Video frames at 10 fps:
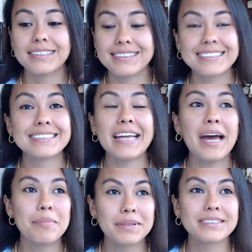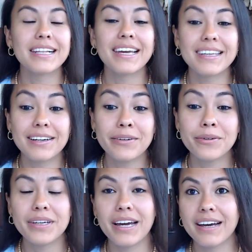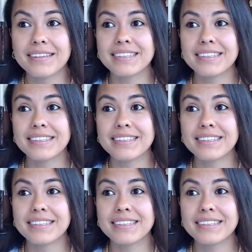snap and it's like, oh yeah,